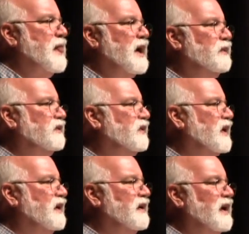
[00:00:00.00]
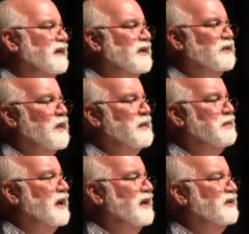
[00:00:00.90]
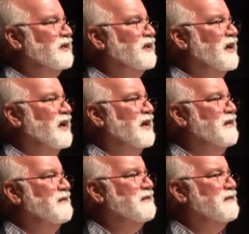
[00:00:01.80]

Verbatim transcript: I was uh, at this one place, uh,